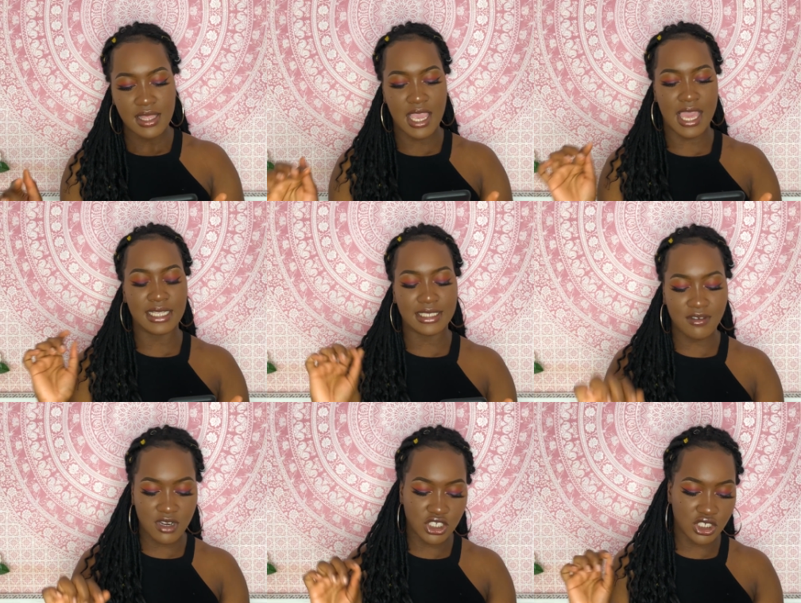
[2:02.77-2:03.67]
Then you get
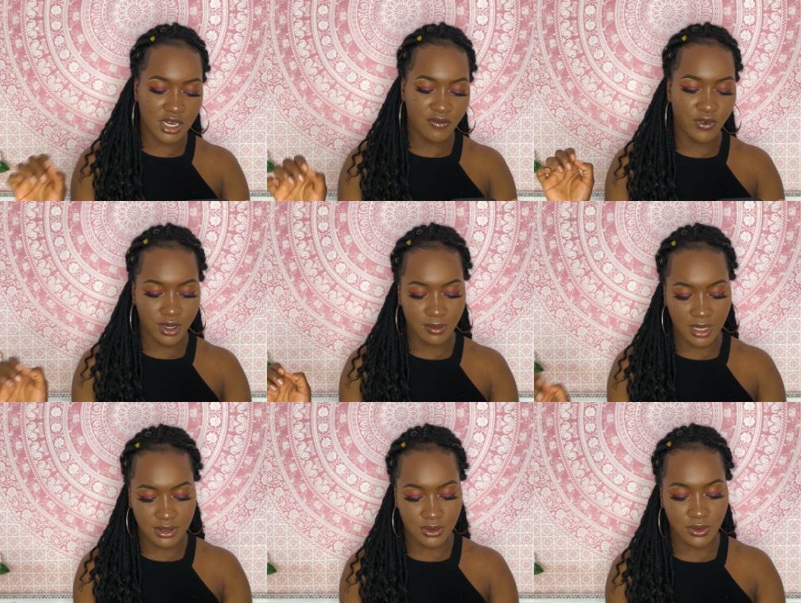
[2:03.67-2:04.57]
civil engineering
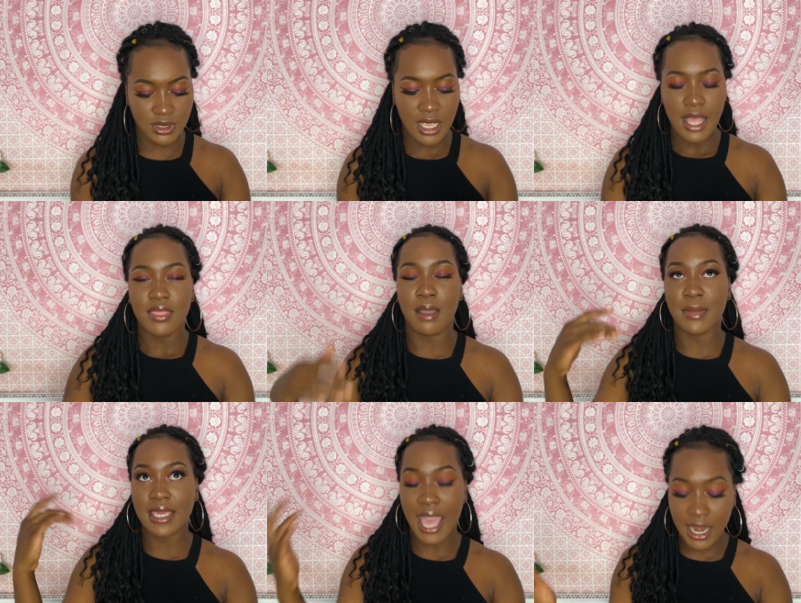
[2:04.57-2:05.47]
fundamentals, then
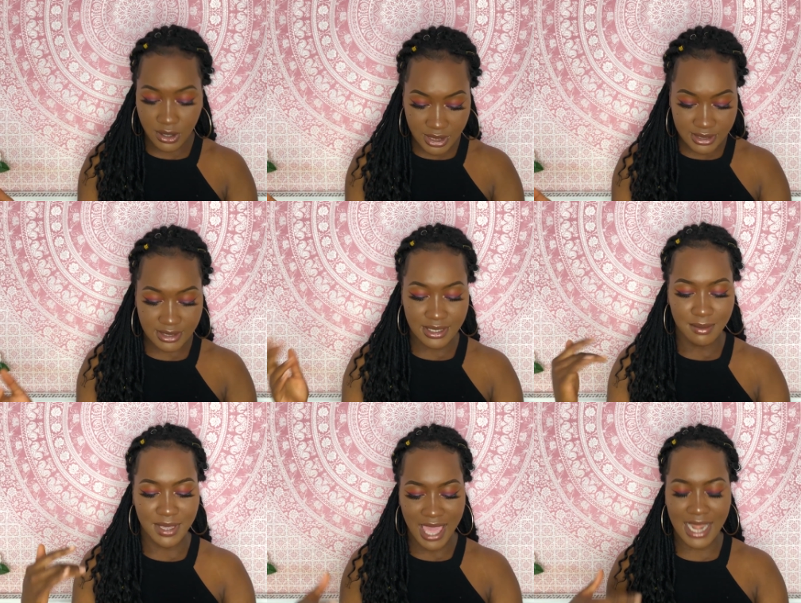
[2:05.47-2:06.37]
mechanics,
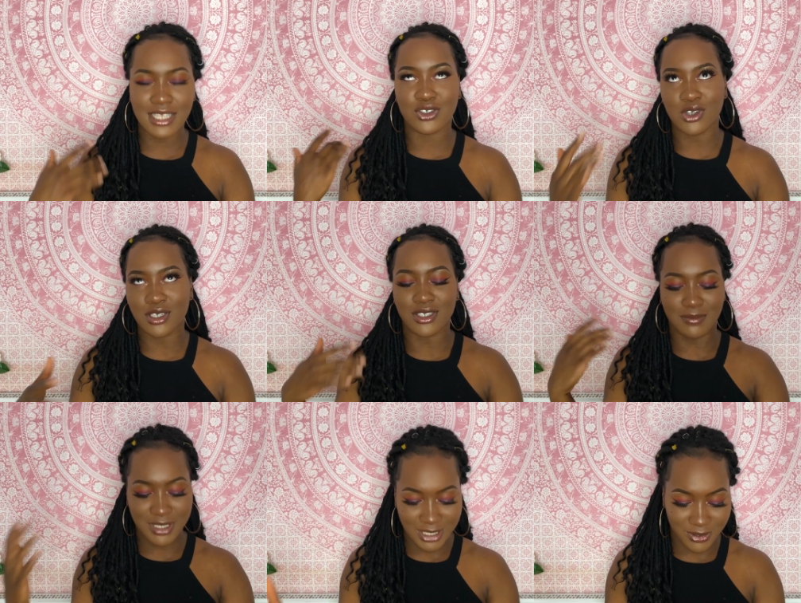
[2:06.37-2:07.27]
structures
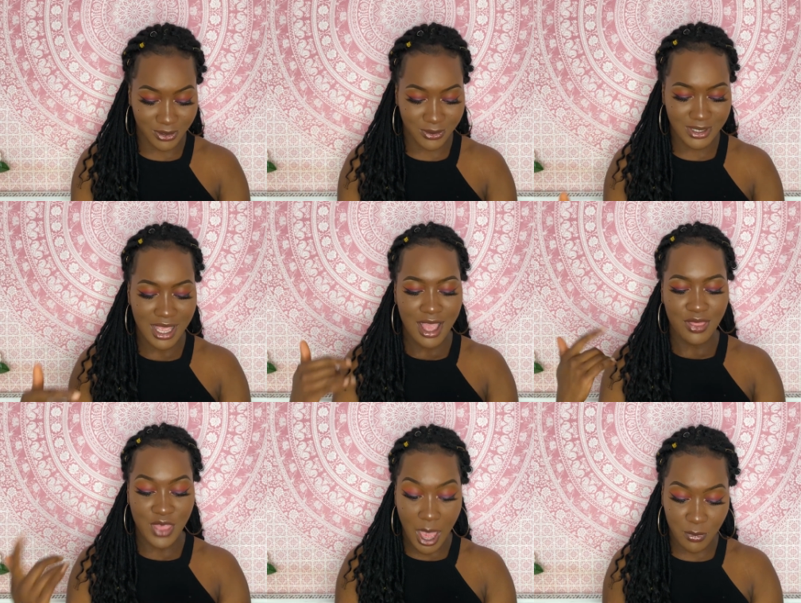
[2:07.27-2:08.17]
and materials,
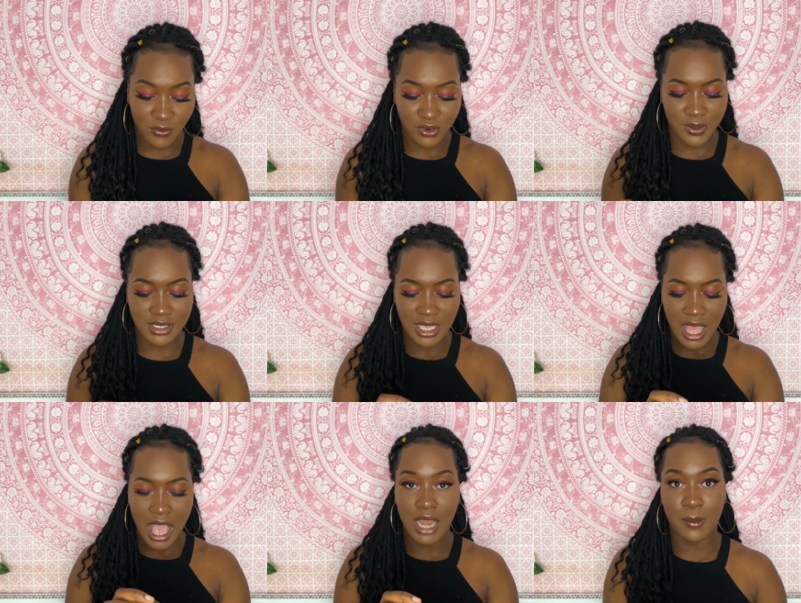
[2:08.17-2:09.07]
thermofluids,
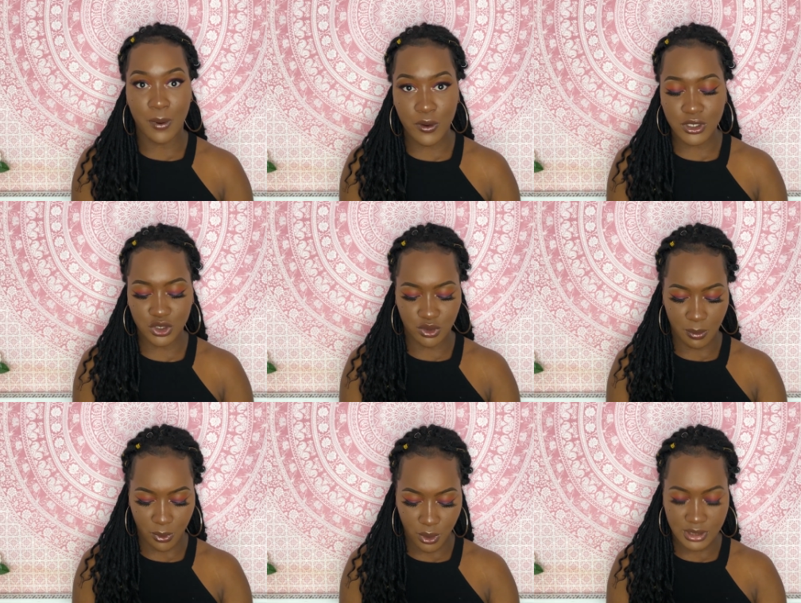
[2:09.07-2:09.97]
a laboratory
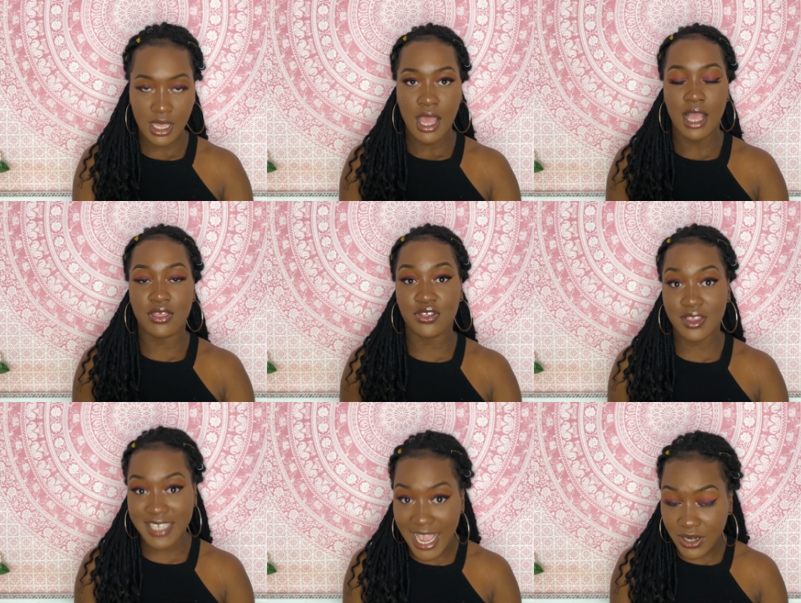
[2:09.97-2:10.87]
report, a
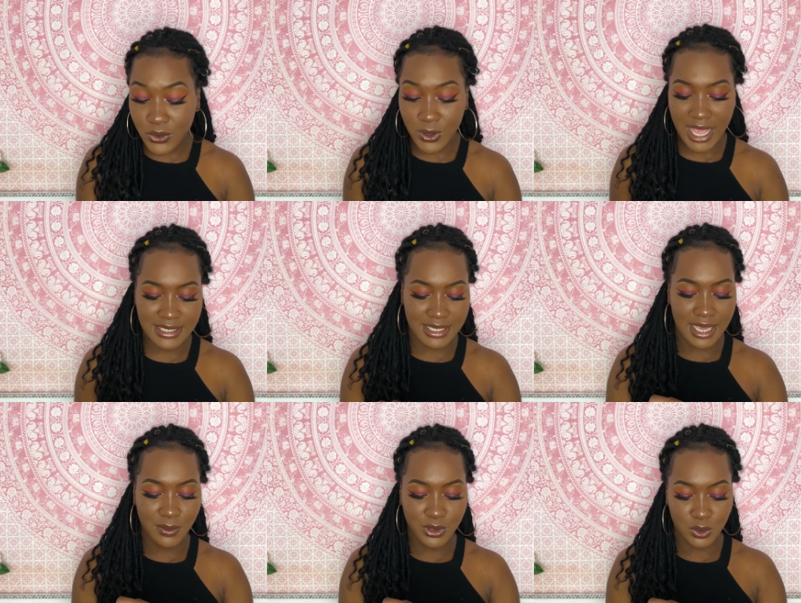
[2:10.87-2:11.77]
technical
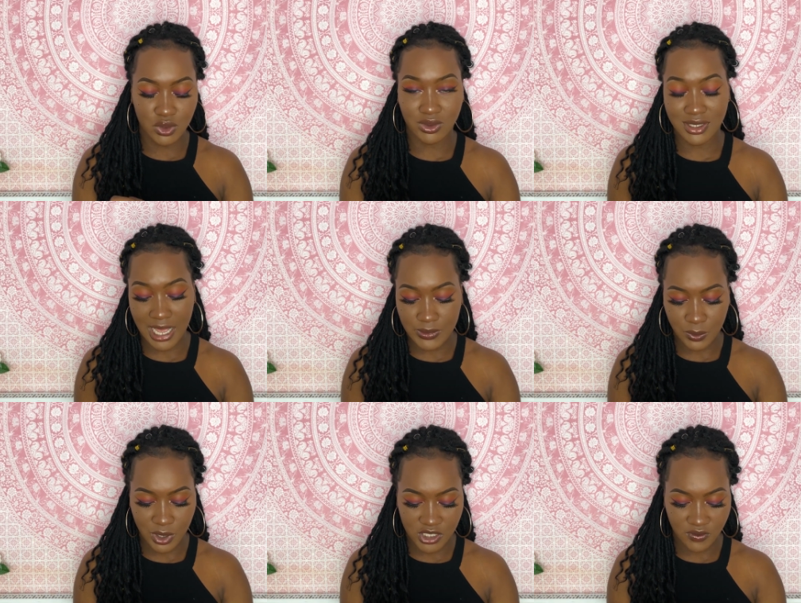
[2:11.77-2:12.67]
essay, which was
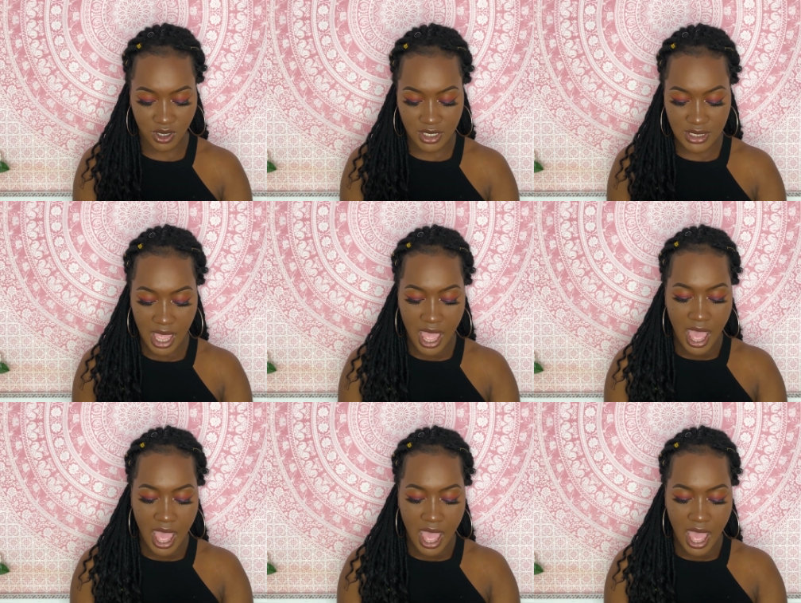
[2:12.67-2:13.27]
3,000 words for us,